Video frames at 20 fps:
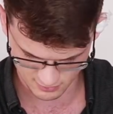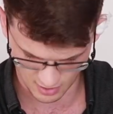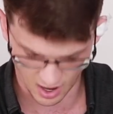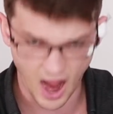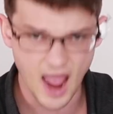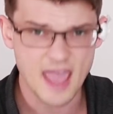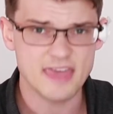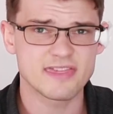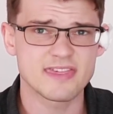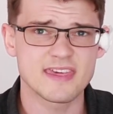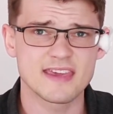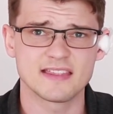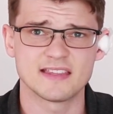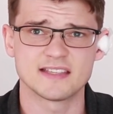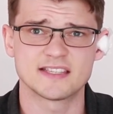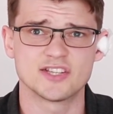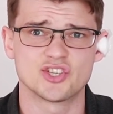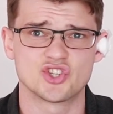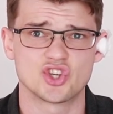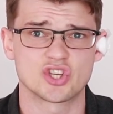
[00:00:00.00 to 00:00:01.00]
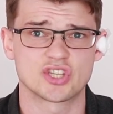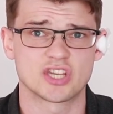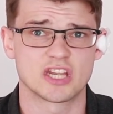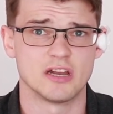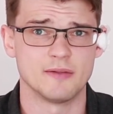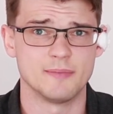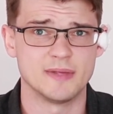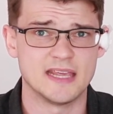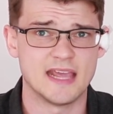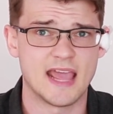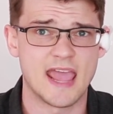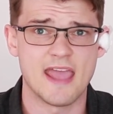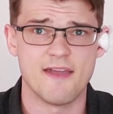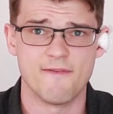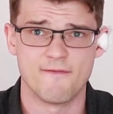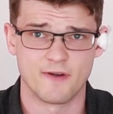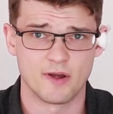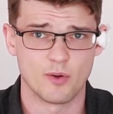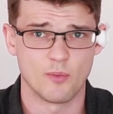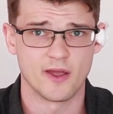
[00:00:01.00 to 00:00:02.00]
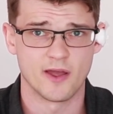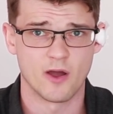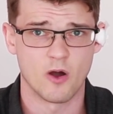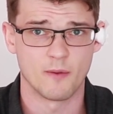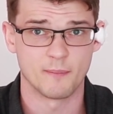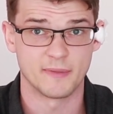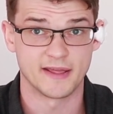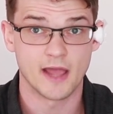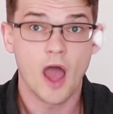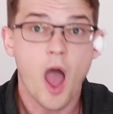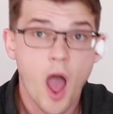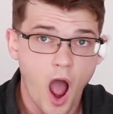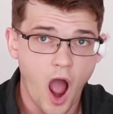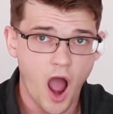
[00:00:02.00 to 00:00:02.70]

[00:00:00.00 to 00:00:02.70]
I think this is just gonna be everywhere on me.